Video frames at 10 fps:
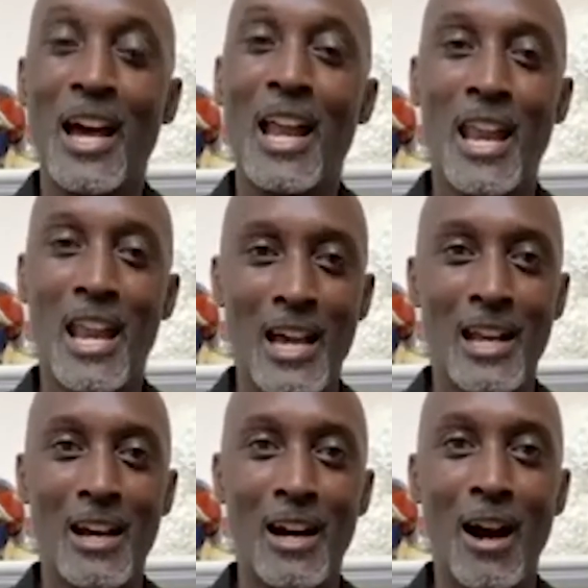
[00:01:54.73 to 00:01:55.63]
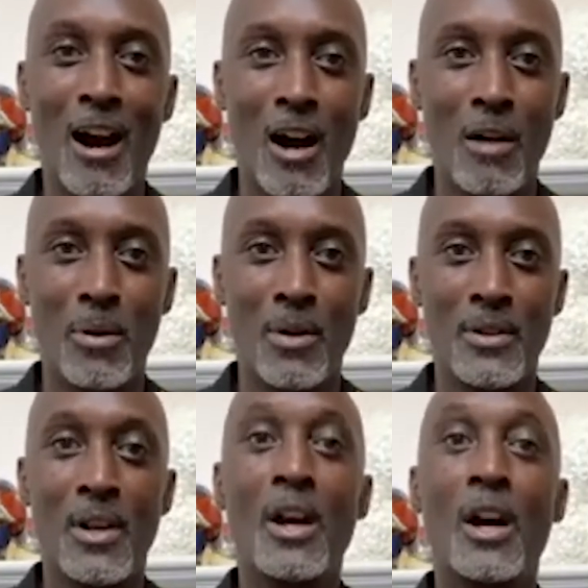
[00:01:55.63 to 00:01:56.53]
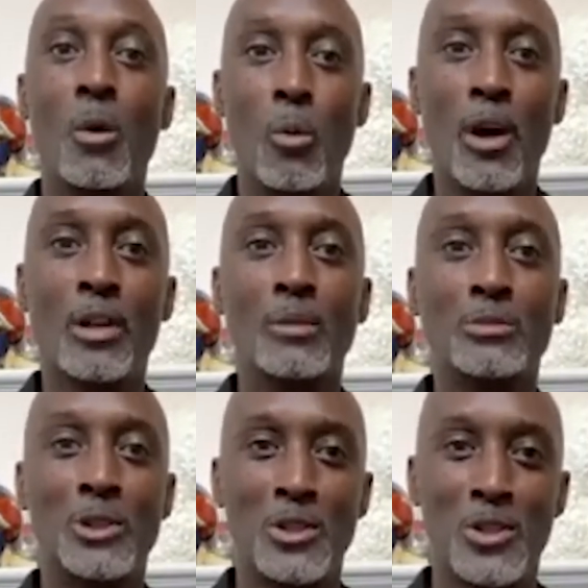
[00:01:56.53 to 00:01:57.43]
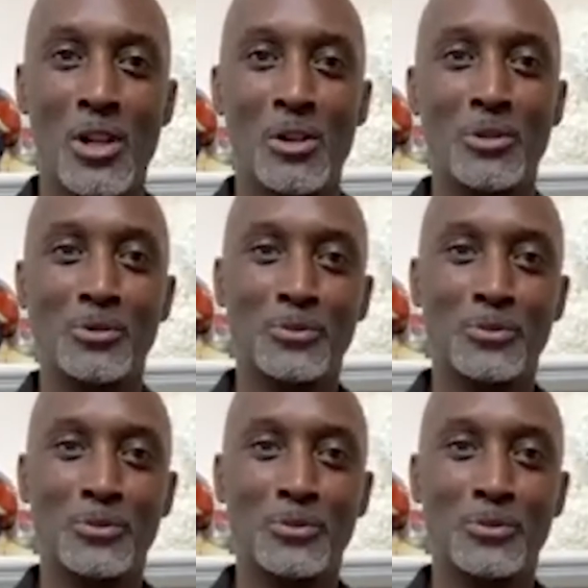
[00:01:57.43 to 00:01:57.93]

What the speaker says: Laila Harbert. Welcome to the show.